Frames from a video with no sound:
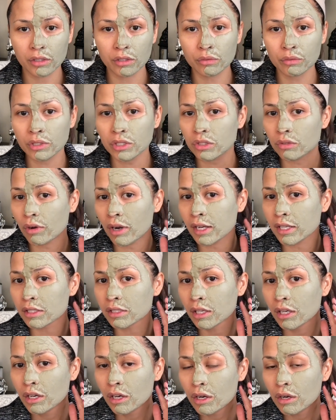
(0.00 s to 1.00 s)
The reason why
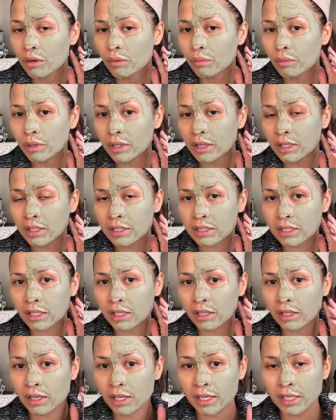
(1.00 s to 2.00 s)
is when this
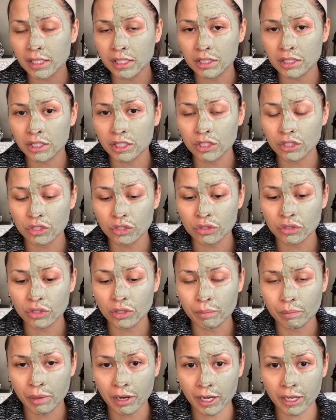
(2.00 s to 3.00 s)
clay gets into
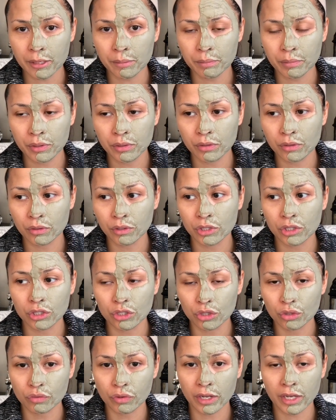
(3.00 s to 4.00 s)
your pipe or
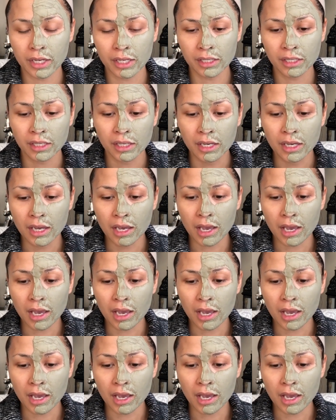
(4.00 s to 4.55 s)
your drain